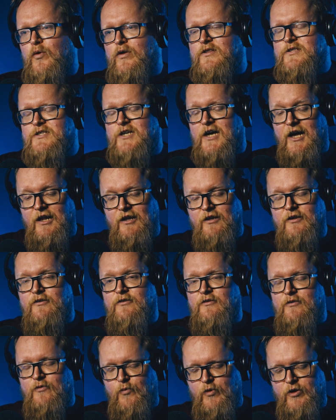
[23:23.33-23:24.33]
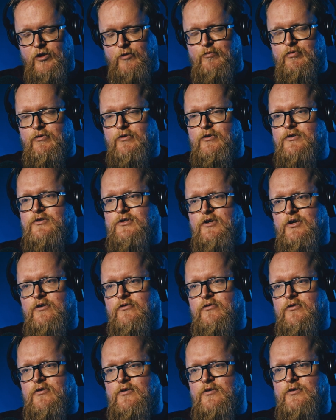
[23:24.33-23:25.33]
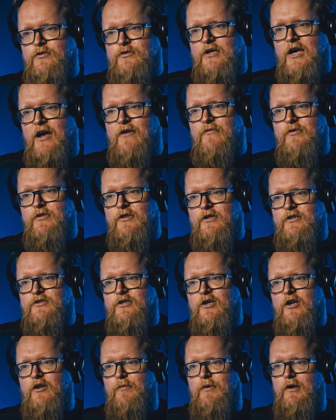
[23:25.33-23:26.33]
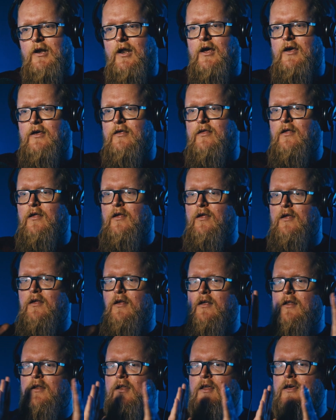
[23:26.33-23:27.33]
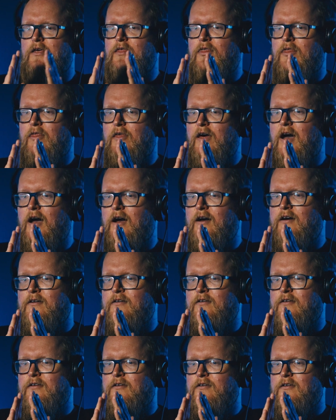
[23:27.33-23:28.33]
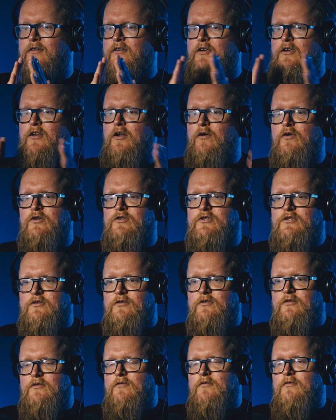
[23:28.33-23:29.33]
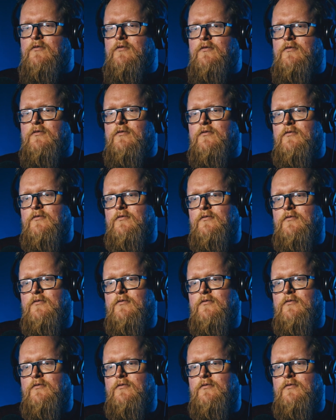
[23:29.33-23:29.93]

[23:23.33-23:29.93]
with talent, with production crews. Everything's going to be like that. And the funny part is